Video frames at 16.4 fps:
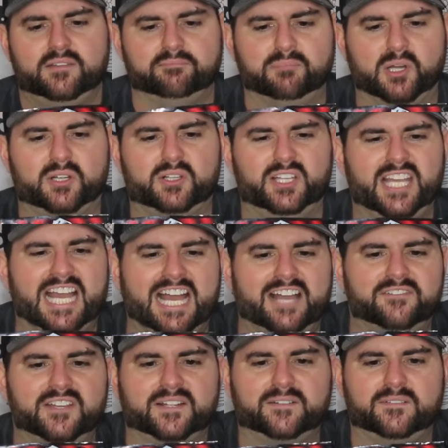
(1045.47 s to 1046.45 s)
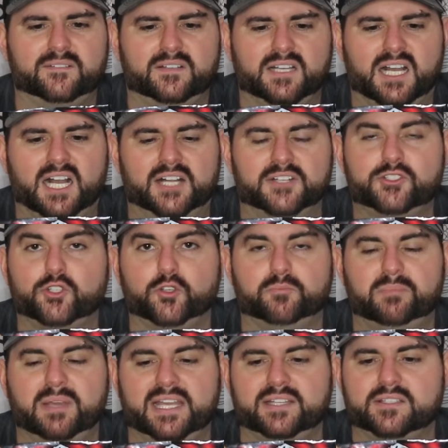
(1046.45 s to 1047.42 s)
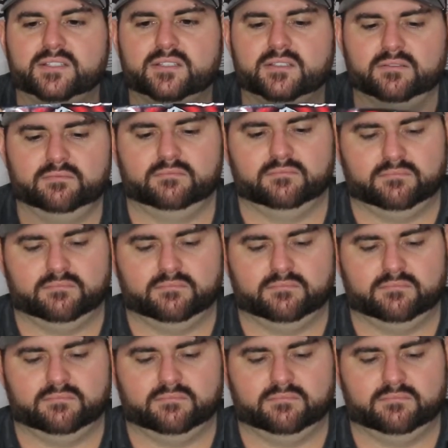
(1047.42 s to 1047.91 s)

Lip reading: Berkley Havoc, tube baits.